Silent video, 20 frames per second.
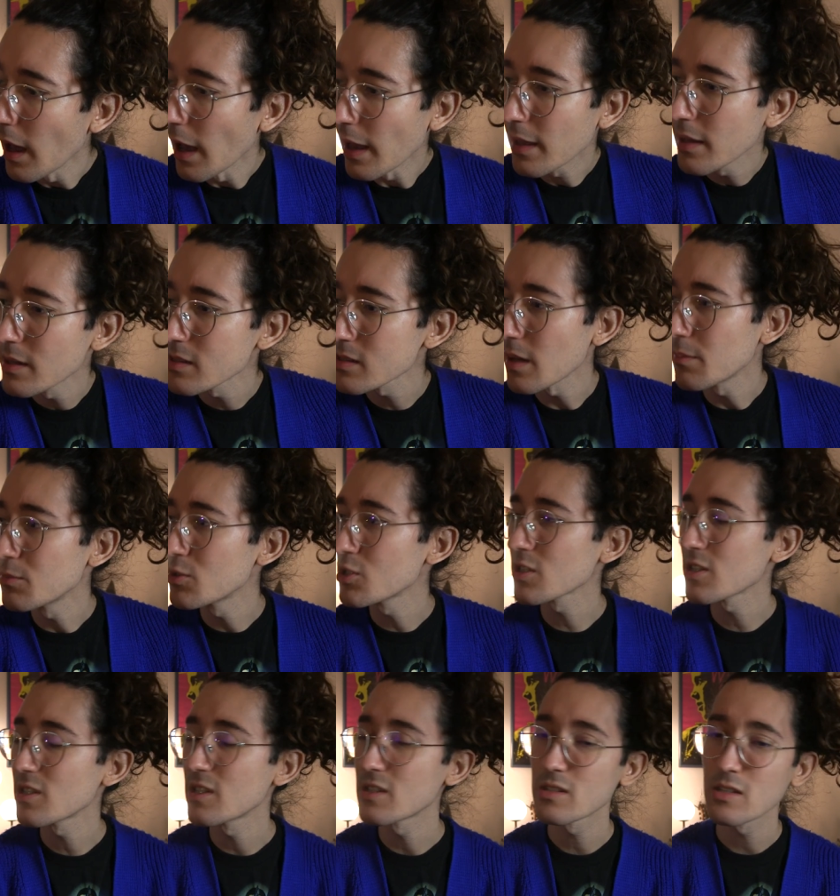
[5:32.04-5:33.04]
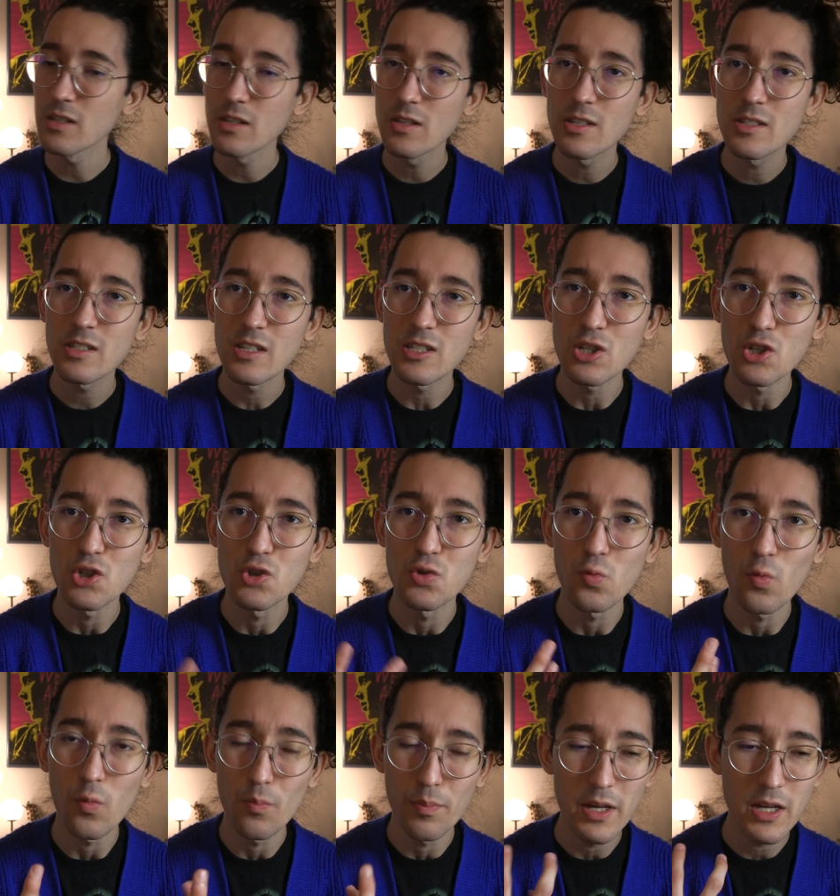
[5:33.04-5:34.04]
I guess I'm just going to see this as a
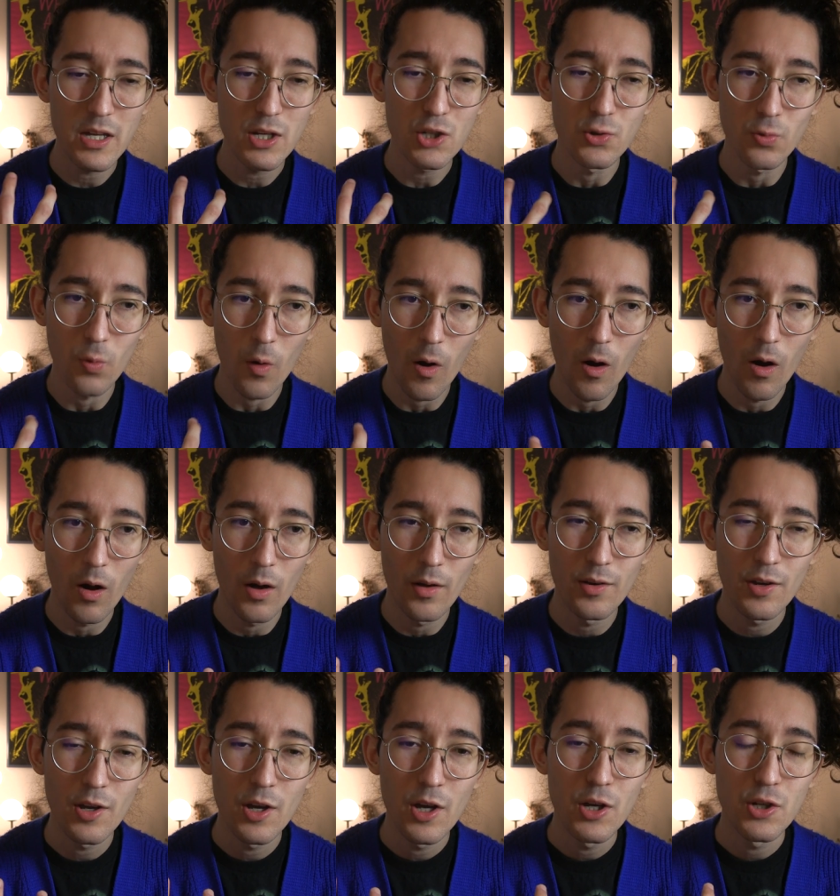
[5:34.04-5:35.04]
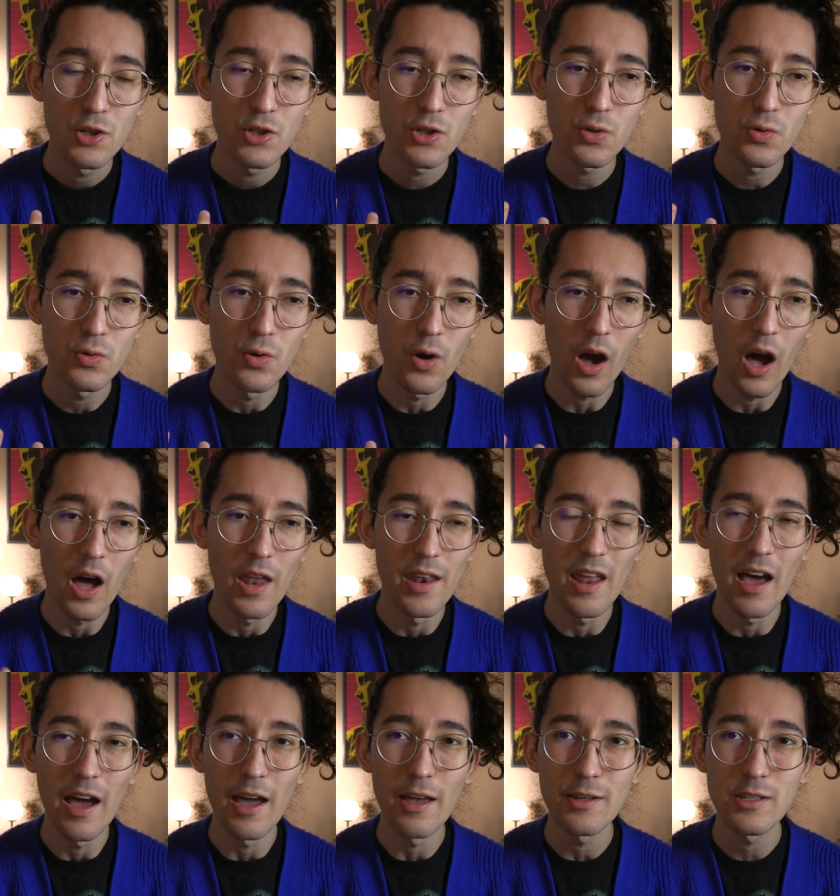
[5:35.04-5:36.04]
dr being drawn to a
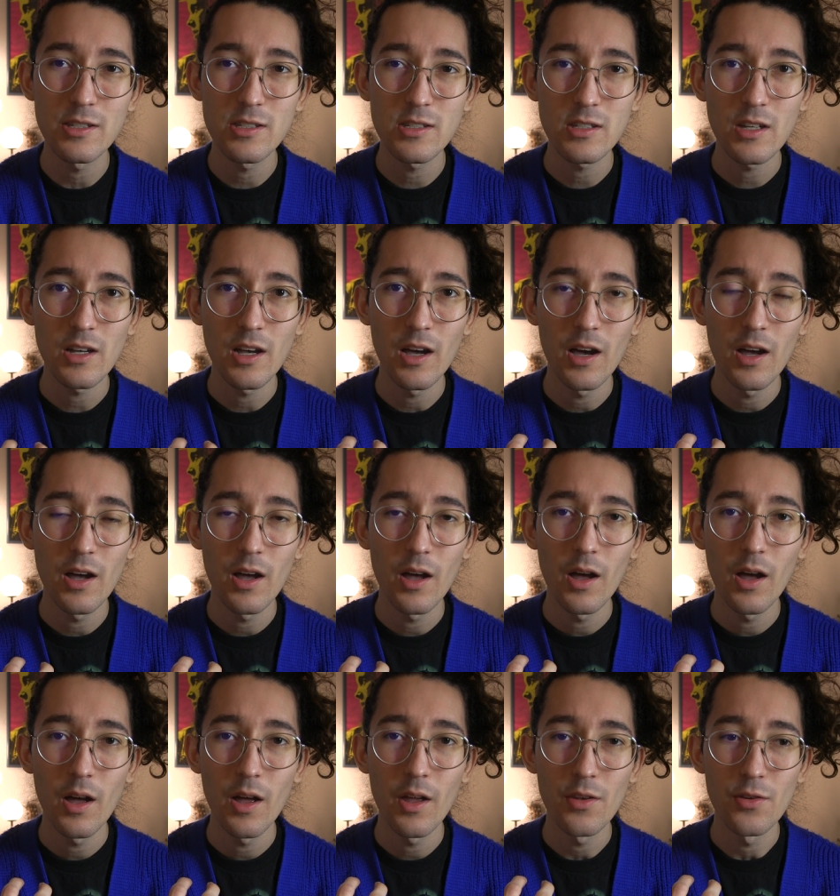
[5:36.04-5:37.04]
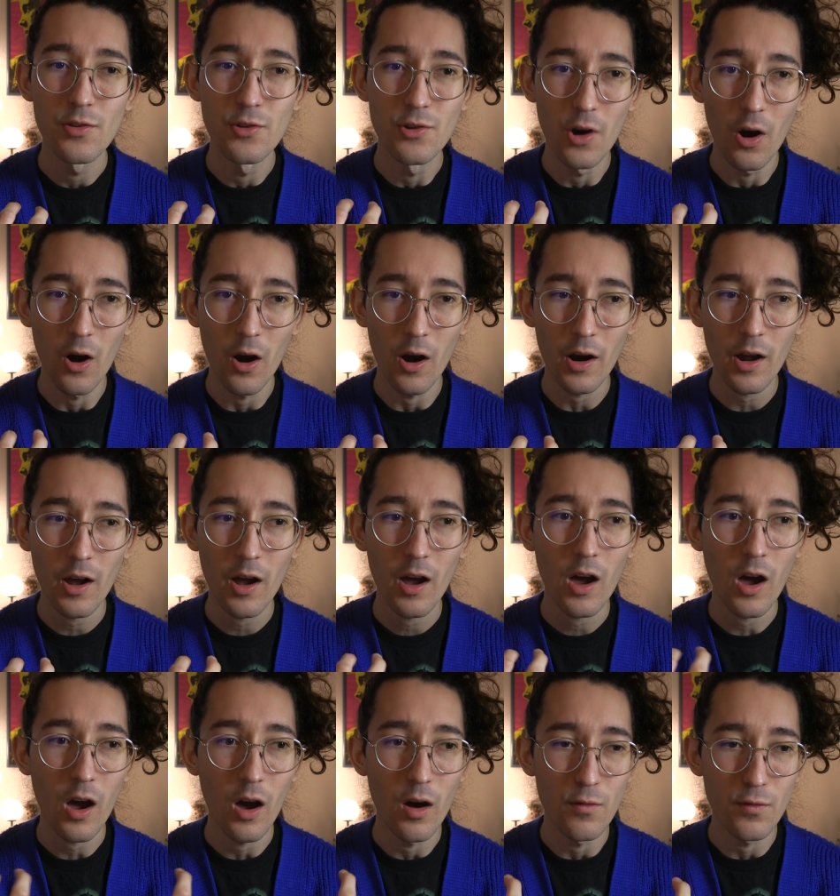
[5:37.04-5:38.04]
nice, dark,
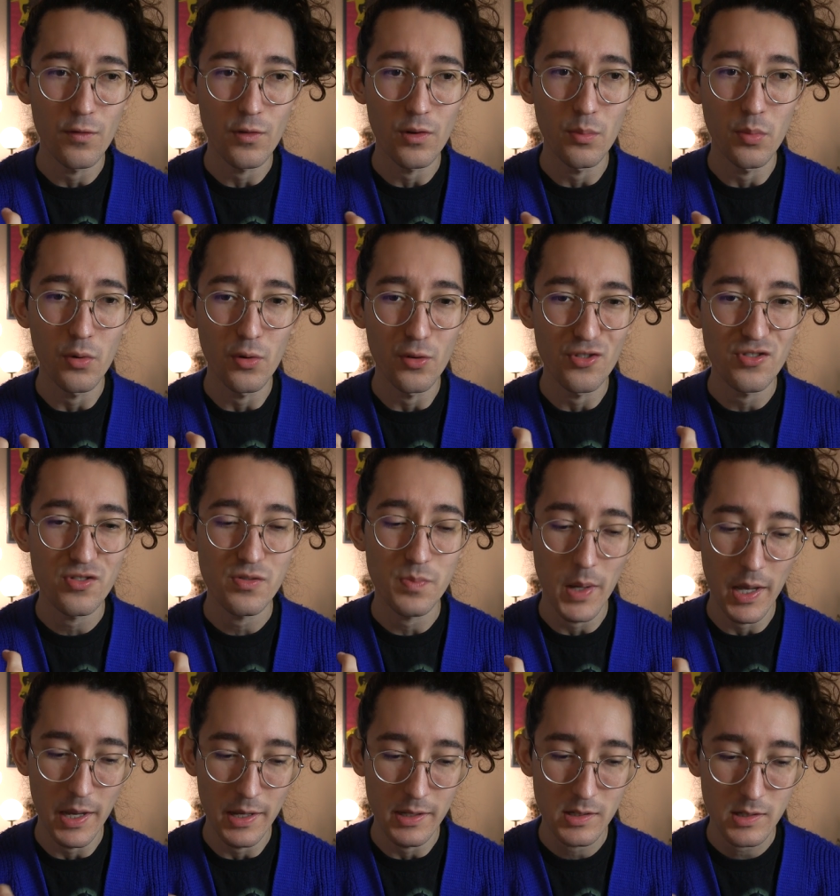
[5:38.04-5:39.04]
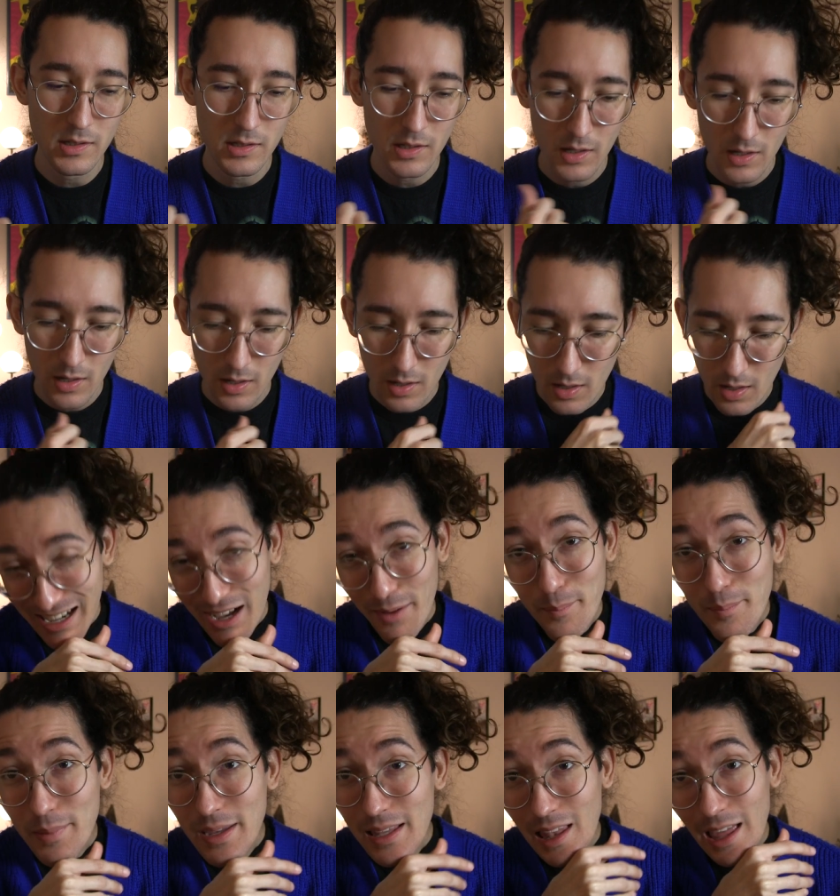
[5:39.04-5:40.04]
comfortable space.
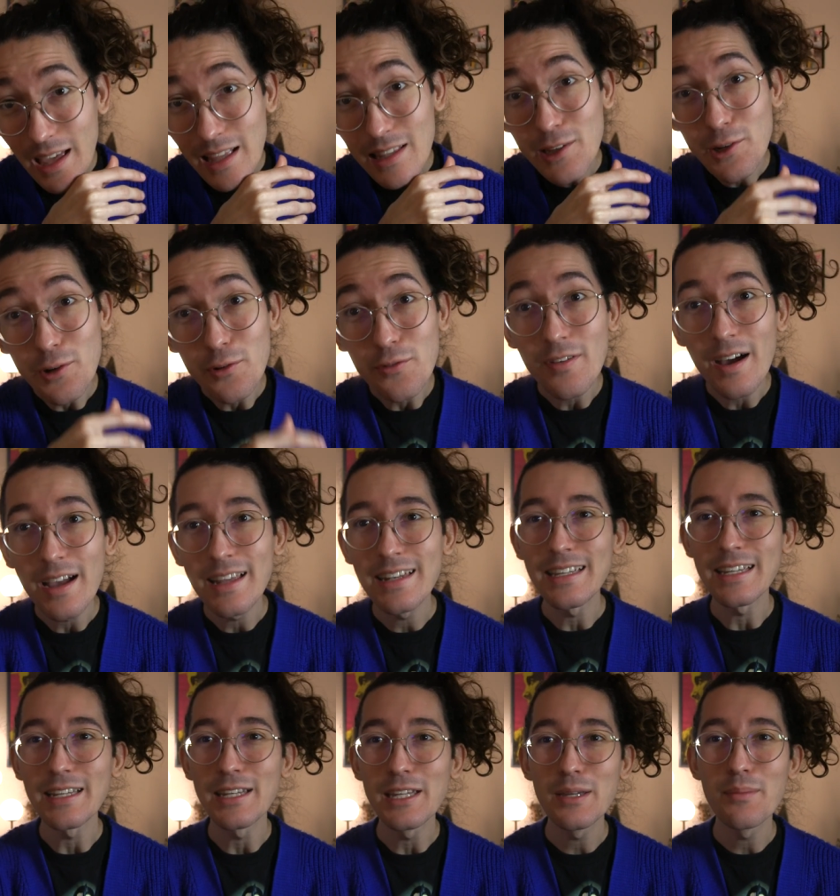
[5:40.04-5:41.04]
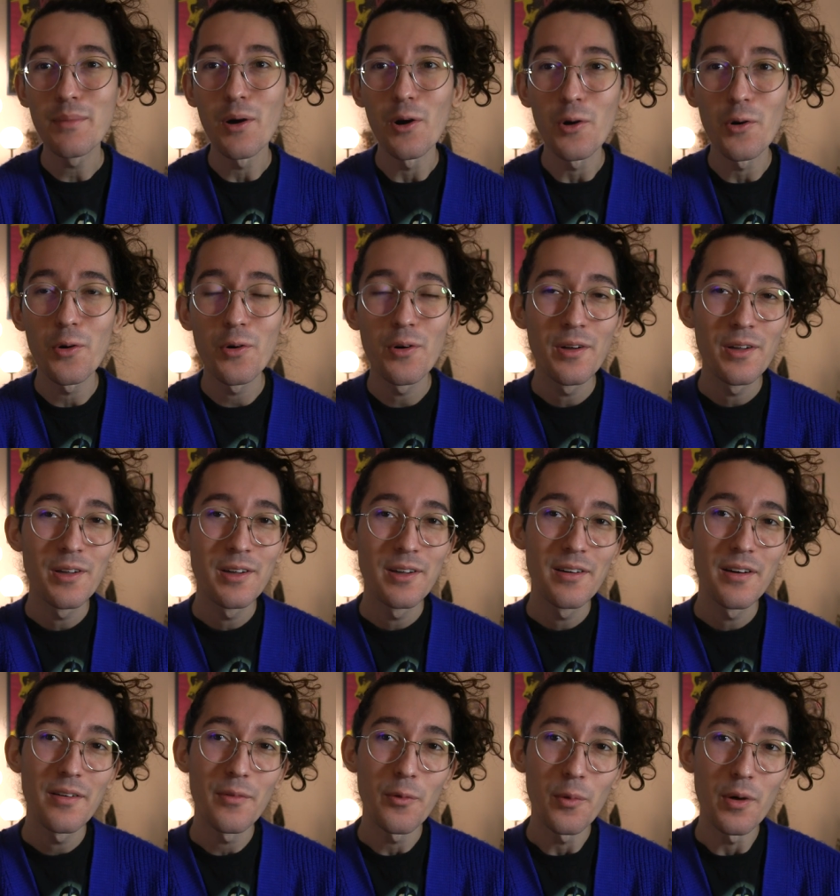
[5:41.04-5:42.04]
Be like little Finding Nemo
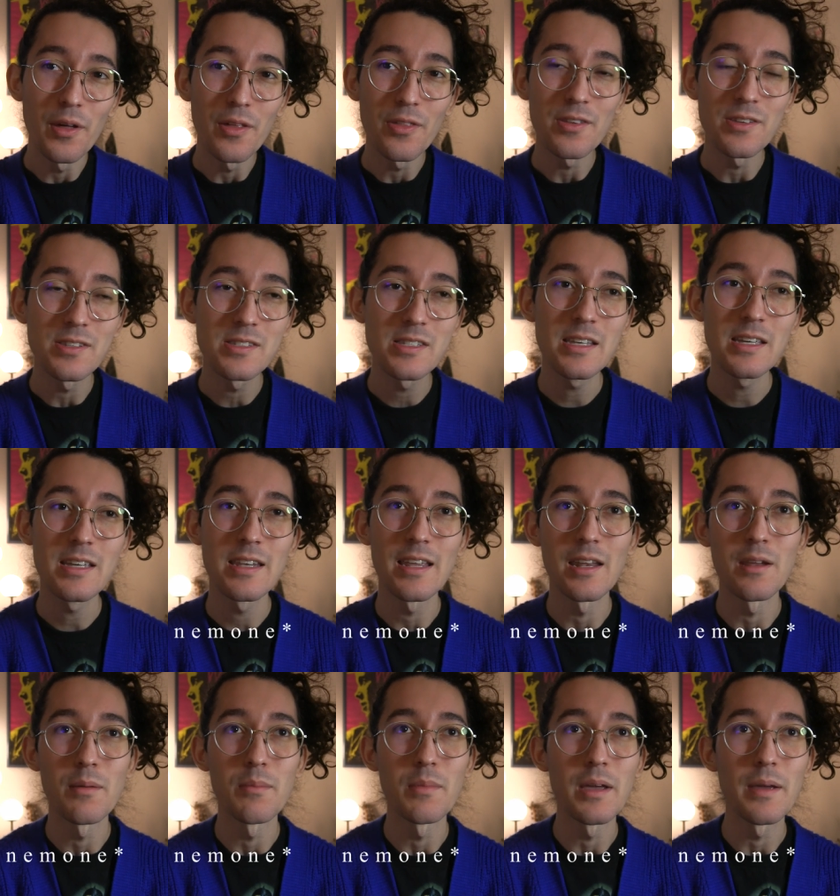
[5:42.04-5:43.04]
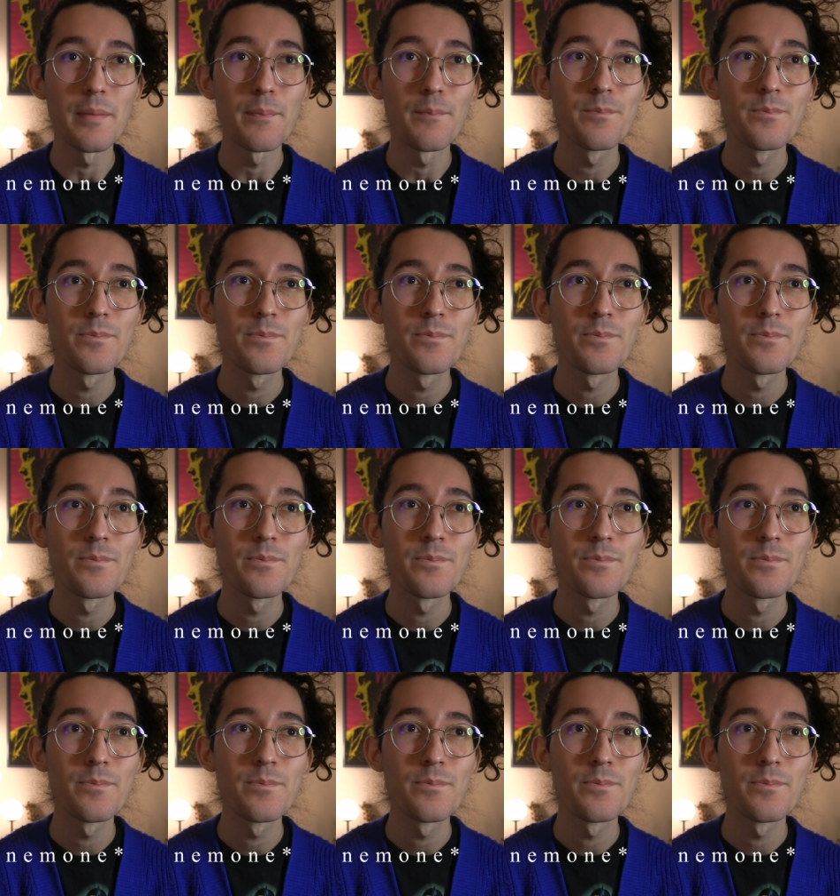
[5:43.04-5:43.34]
with a sea anemone.